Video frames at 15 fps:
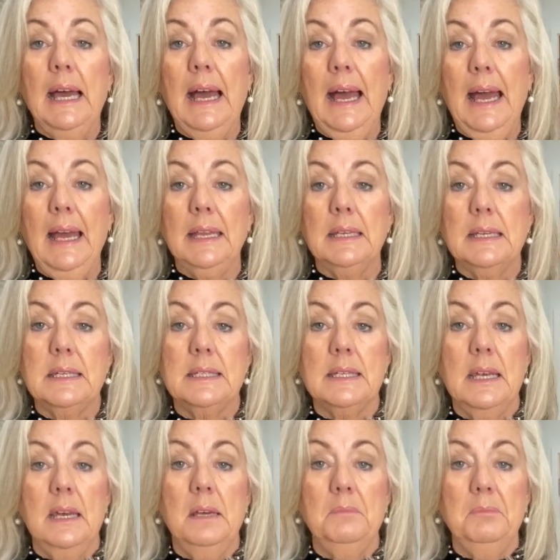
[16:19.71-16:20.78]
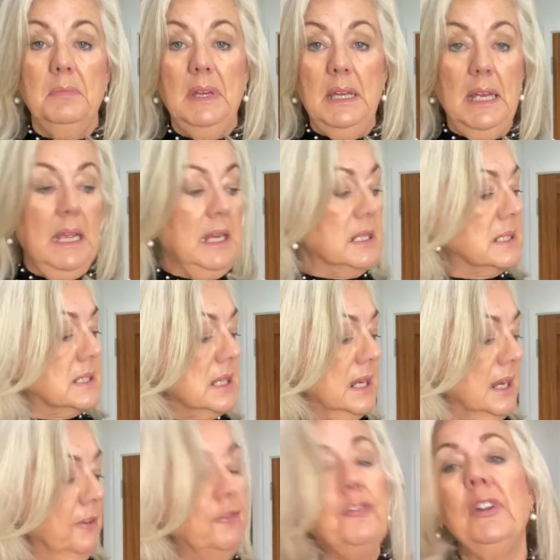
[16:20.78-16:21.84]
And it's a
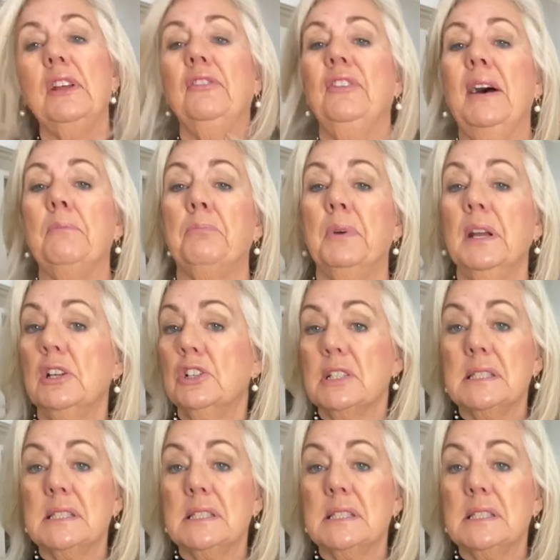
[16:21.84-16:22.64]
lovely fabric,